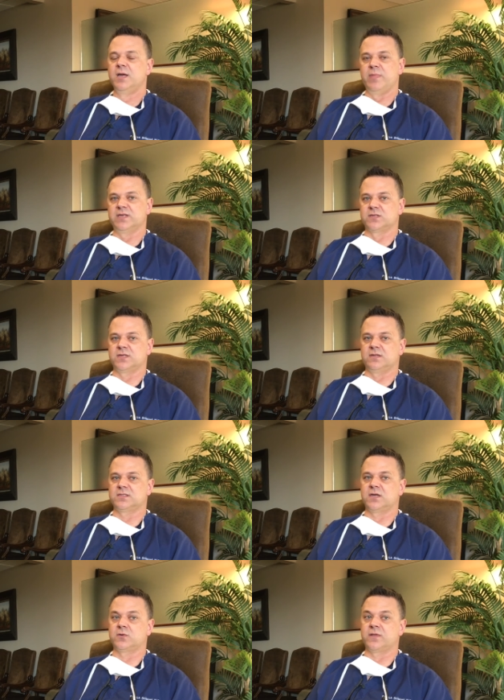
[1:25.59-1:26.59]
Basal cell is
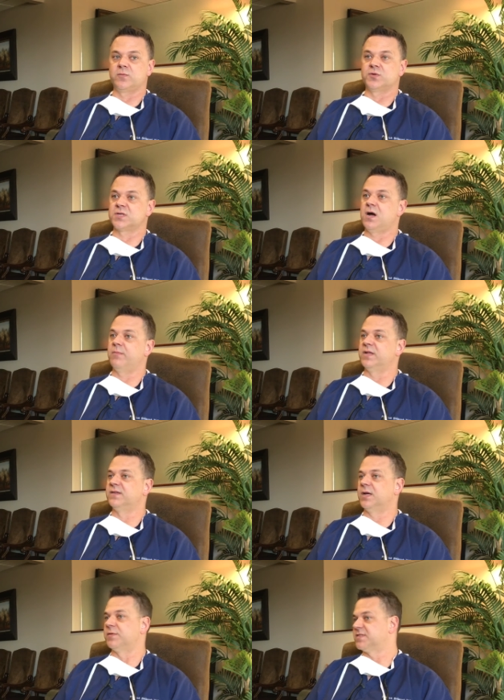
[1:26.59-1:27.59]
not only the most common
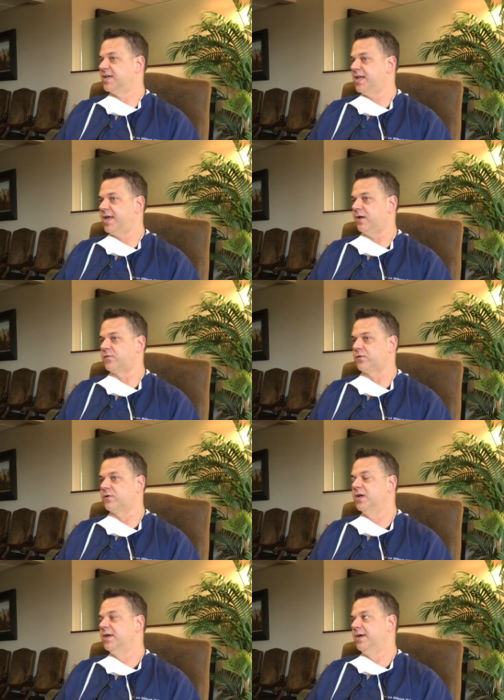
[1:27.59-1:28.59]
type of skin
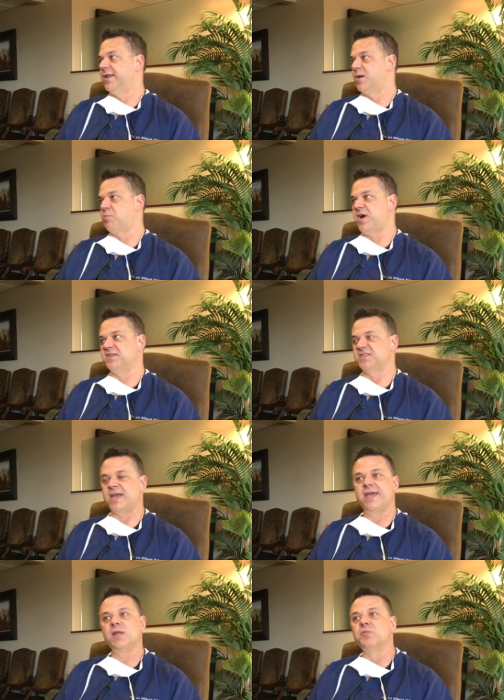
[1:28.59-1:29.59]
cancer, it comprises
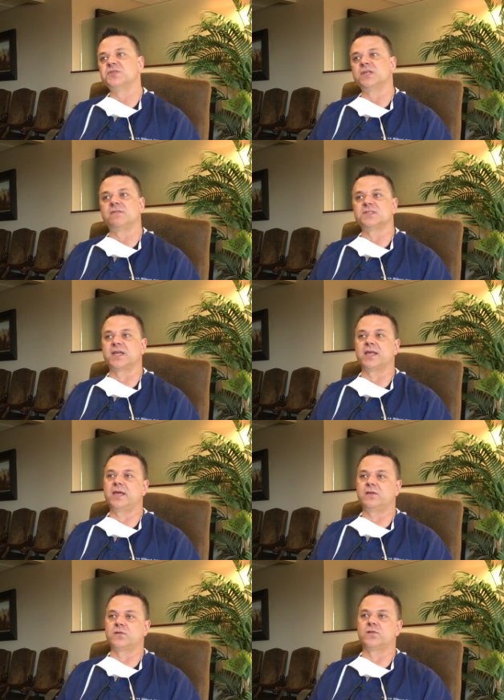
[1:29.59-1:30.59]
80% of all skin
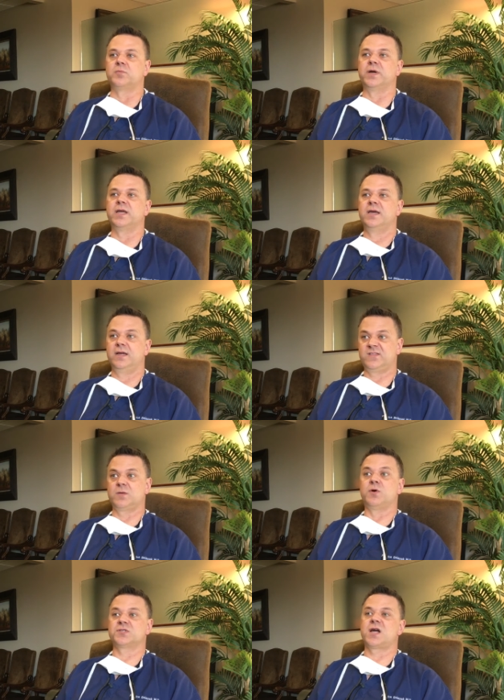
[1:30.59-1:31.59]
cancers, but it's
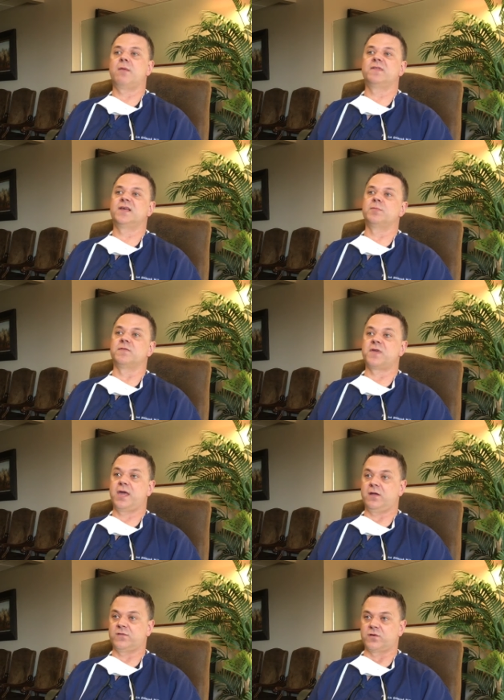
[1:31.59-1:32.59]
the most common type of
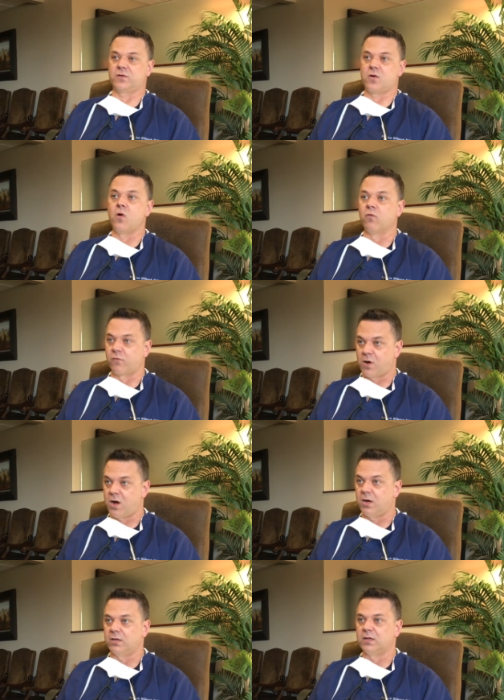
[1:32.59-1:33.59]
cancer
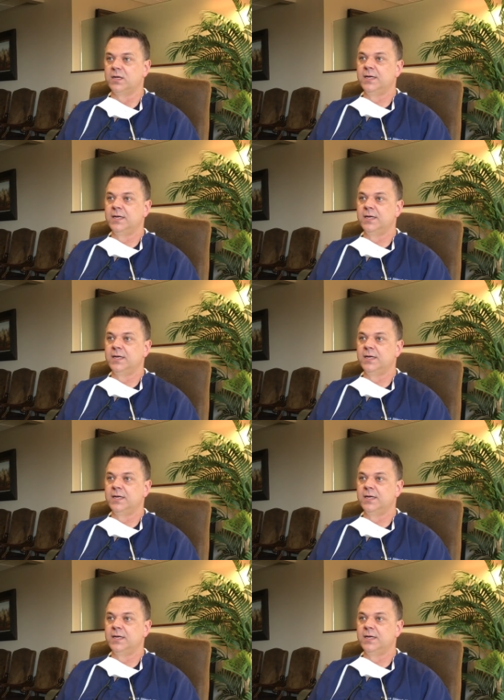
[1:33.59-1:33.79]
overall.